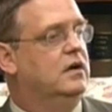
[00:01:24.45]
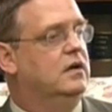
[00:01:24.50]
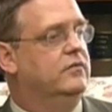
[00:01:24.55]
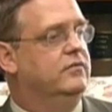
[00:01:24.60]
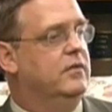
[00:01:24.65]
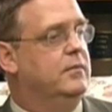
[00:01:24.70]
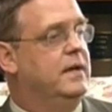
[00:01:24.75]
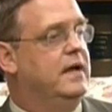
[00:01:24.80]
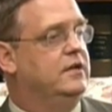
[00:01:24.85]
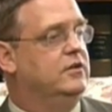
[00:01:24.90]

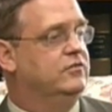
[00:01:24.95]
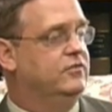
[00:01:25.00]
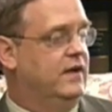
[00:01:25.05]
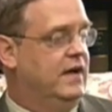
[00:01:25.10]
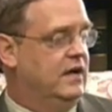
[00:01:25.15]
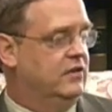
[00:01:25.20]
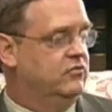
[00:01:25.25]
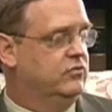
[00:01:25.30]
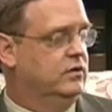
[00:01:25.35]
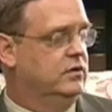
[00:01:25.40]
of the
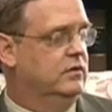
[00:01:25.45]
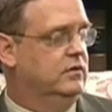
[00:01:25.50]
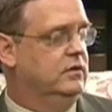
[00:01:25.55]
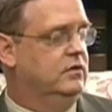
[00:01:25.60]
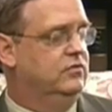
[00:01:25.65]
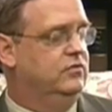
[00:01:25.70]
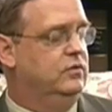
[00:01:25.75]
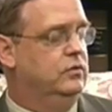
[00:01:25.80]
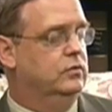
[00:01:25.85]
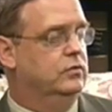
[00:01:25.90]
manufacturing of
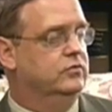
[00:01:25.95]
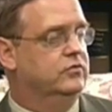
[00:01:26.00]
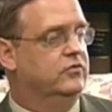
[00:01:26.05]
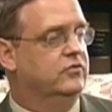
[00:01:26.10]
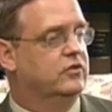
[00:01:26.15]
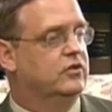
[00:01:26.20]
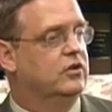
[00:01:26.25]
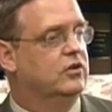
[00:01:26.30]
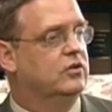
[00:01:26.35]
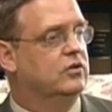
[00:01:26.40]
these fuels
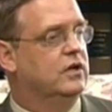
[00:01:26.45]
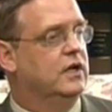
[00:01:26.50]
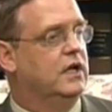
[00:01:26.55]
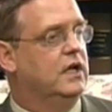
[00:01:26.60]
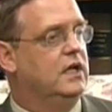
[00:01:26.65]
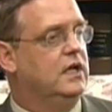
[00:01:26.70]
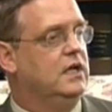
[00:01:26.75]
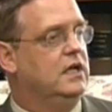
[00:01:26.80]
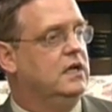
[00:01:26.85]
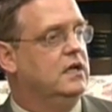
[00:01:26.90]
is
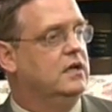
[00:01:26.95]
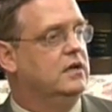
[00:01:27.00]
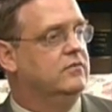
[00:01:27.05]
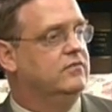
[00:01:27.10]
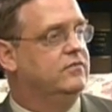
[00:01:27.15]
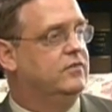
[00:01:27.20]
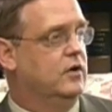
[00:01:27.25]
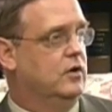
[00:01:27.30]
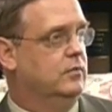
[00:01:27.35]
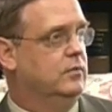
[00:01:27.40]
occurring
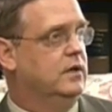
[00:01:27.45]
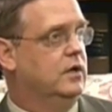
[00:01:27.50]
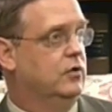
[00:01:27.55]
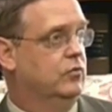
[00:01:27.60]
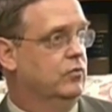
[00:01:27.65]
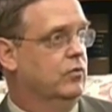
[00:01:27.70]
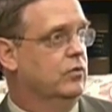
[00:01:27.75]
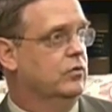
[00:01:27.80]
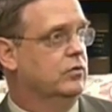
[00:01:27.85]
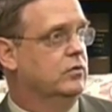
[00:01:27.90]
in farming
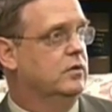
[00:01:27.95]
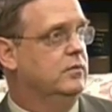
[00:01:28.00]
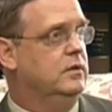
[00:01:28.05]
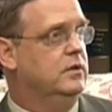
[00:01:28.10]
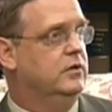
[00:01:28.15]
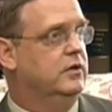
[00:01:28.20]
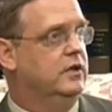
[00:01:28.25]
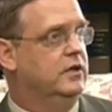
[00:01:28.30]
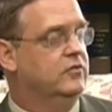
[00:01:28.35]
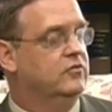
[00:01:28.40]
and rural
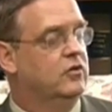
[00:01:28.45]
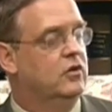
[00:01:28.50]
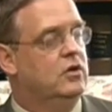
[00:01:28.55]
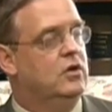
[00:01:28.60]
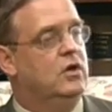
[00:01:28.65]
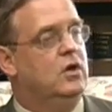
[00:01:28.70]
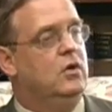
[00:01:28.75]
communities.